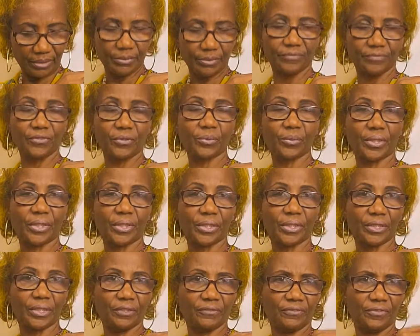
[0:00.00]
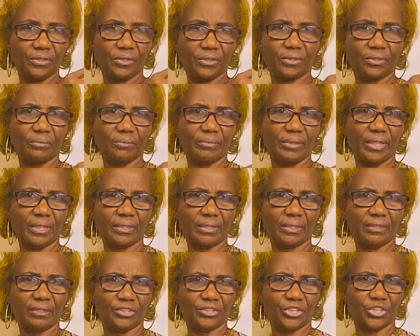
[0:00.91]
If you're gonna make
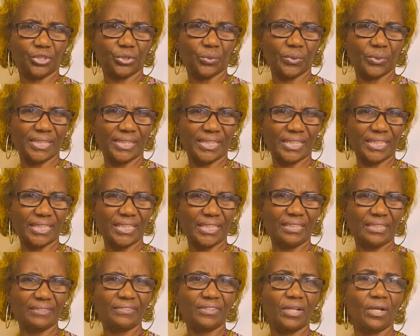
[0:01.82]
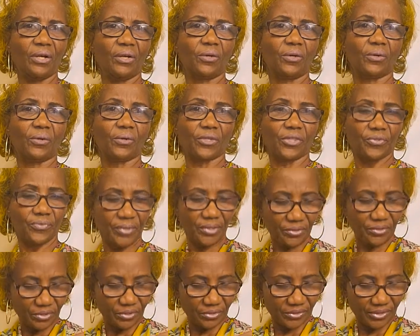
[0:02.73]
a short sleeve or
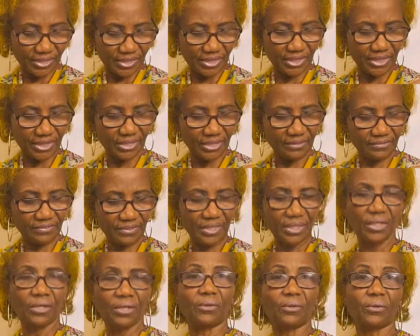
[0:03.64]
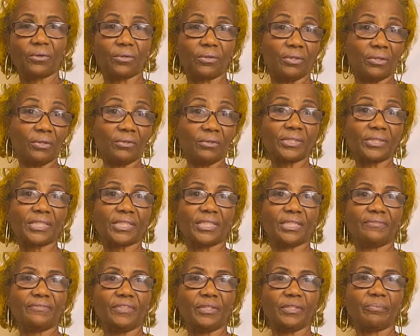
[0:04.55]
3/4 sleeve or long
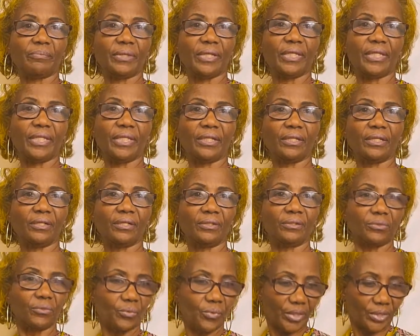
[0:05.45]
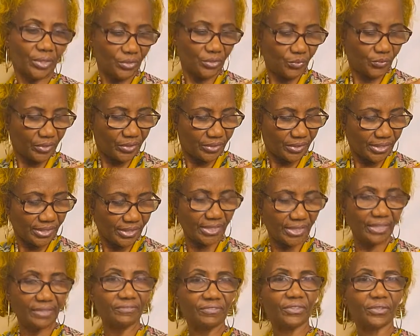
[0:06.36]
sleeve, depending on where you want the
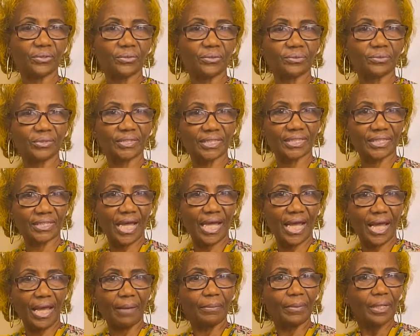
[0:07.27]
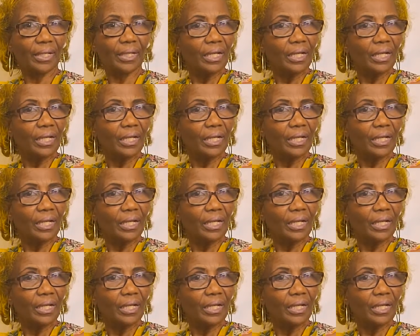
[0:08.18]
sleeve to stop,